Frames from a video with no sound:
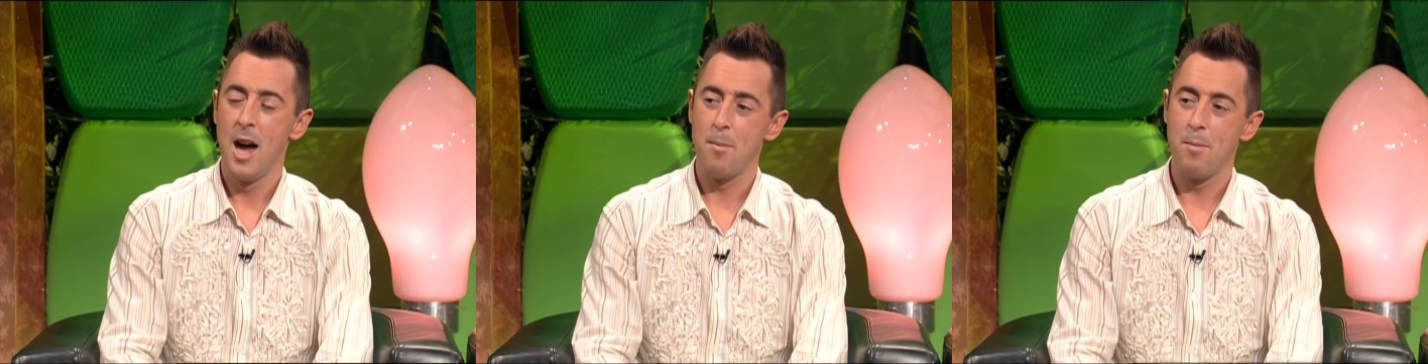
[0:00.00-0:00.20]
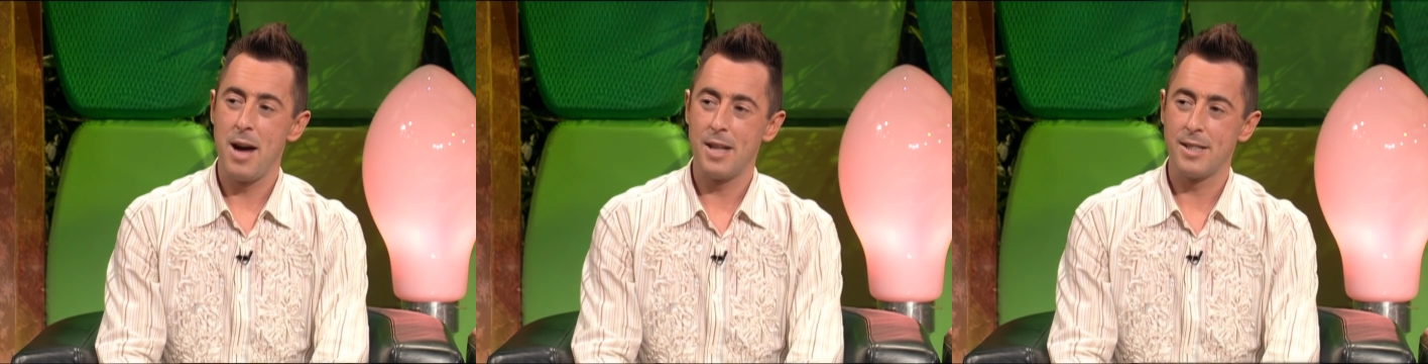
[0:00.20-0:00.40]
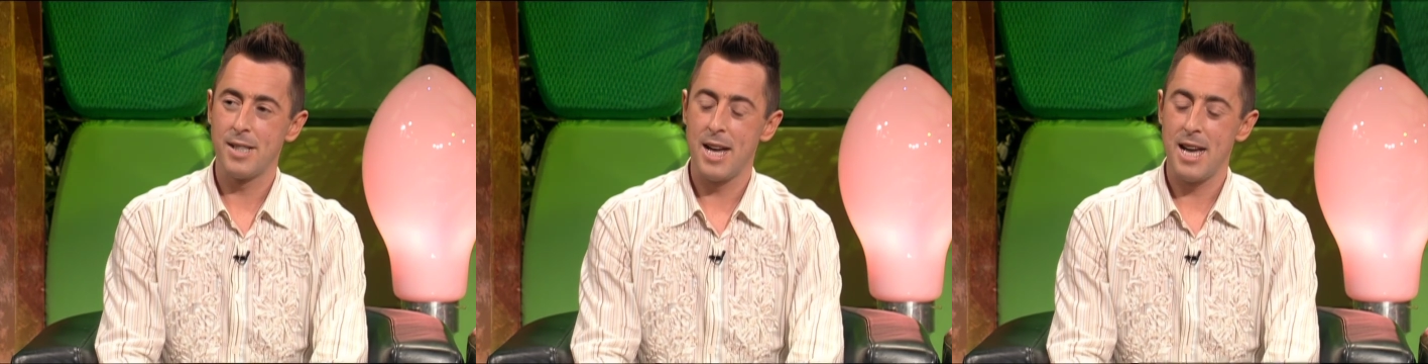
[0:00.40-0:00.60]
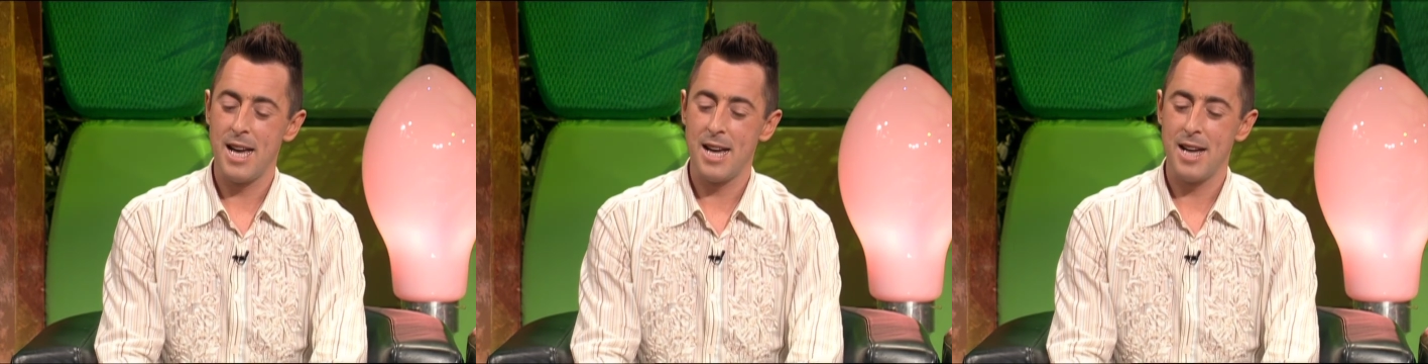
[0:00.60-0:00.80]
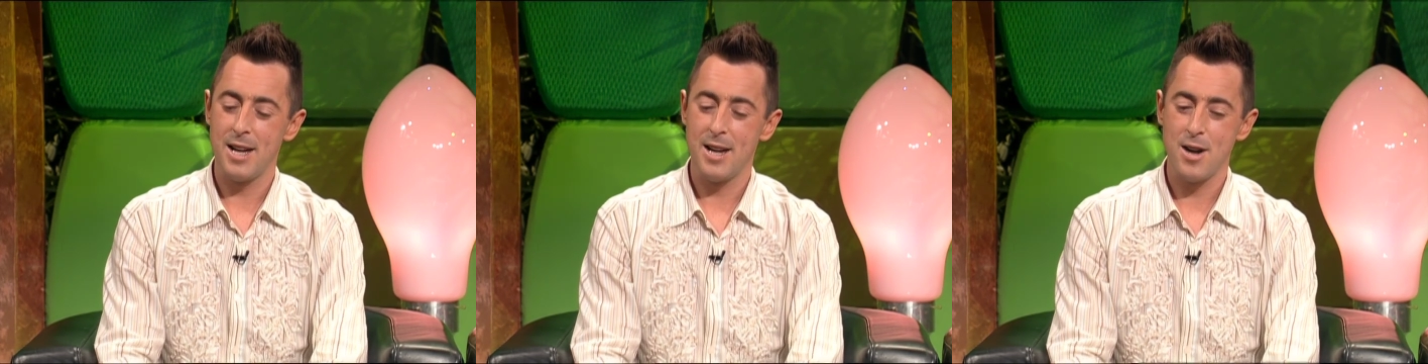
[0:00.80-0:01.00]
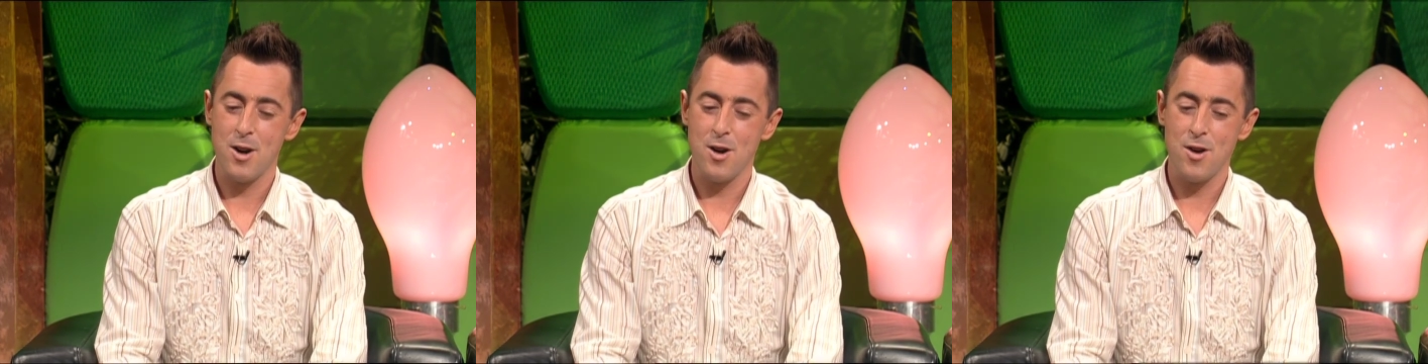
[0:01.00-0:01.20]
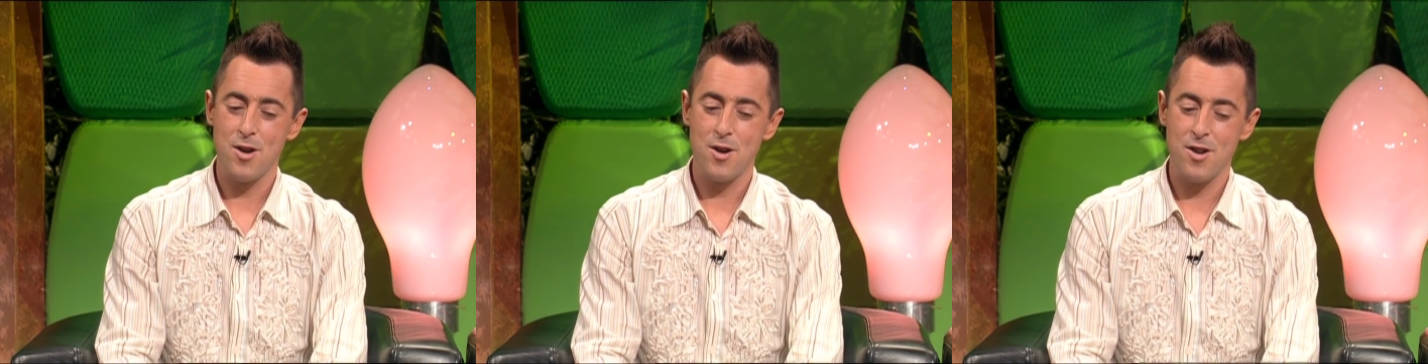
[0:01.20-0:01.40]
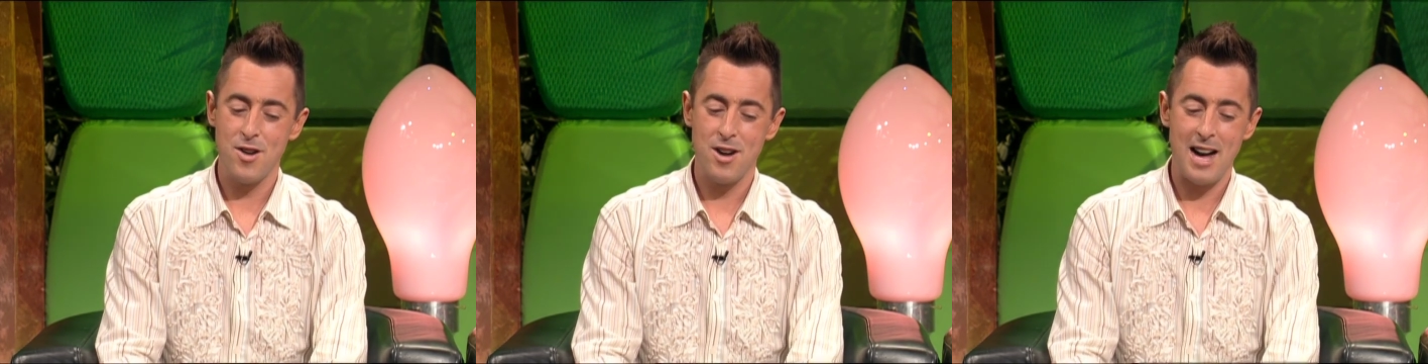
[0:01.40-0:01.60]
But the
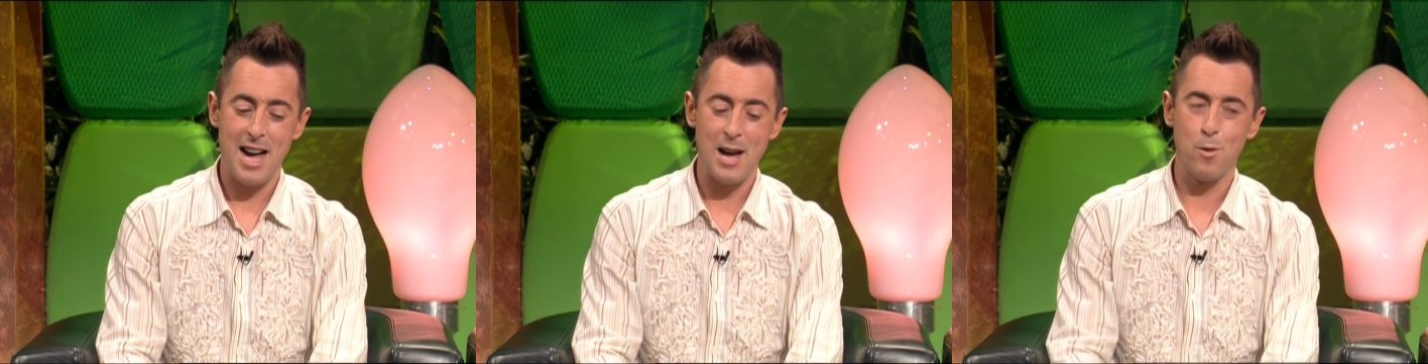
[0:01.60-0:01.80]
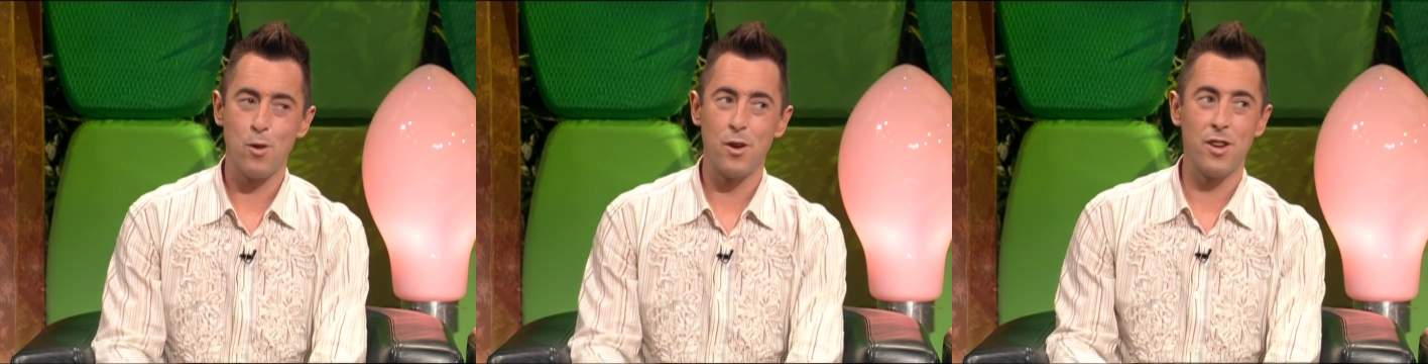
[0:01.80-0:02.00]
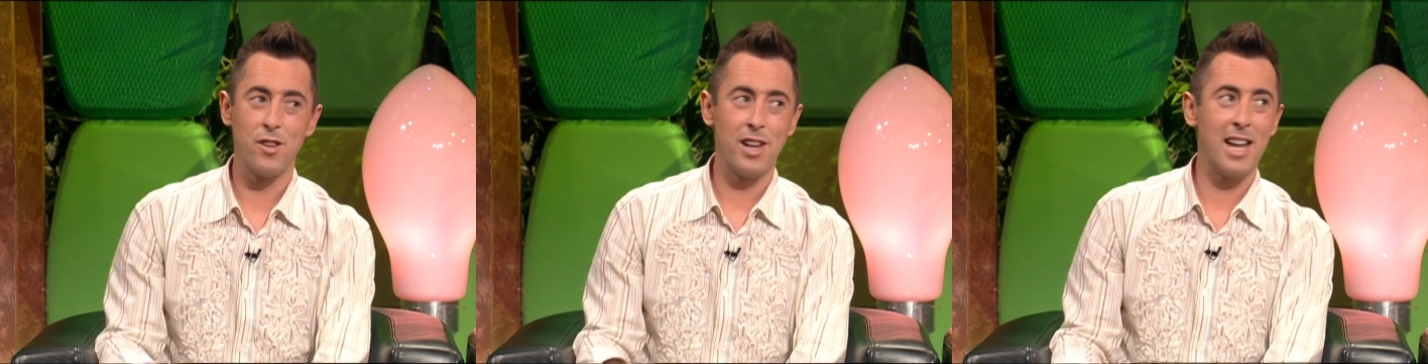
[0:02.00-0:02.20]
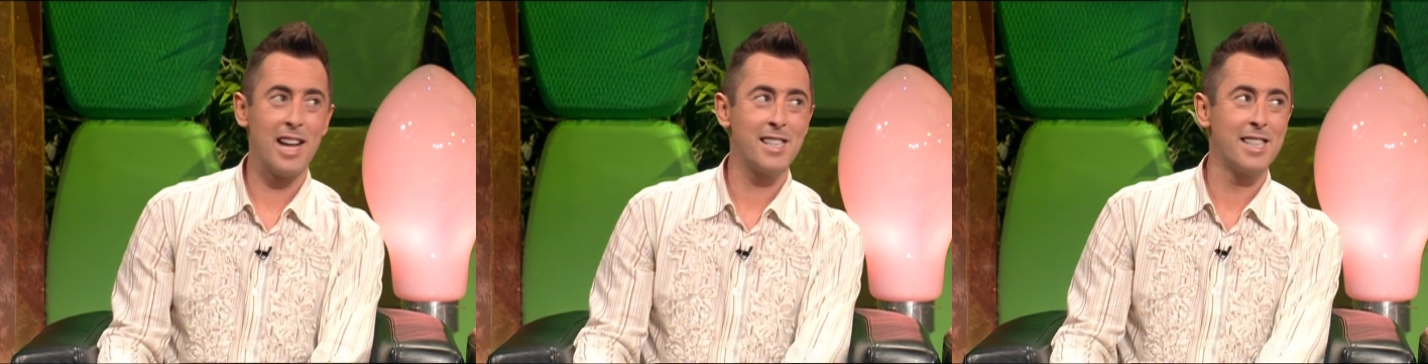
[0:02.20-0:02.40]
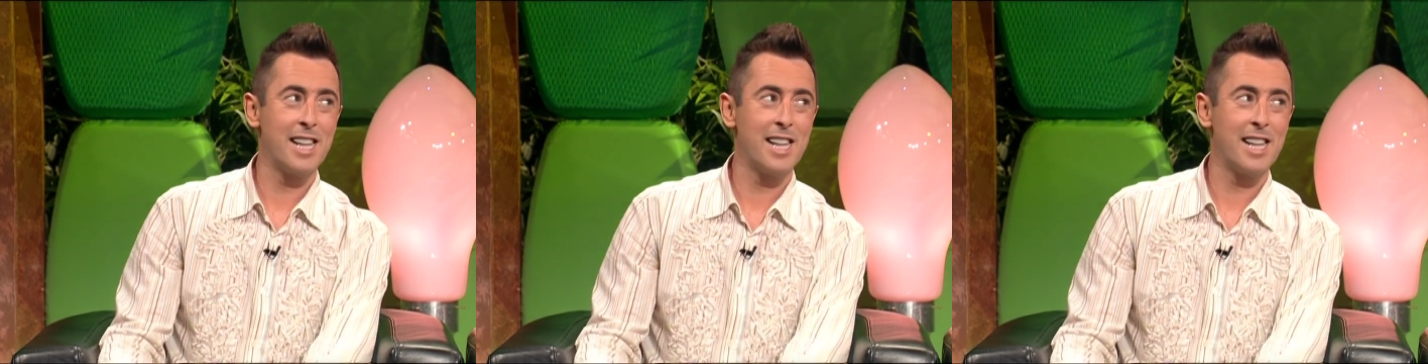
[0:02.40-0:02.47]
last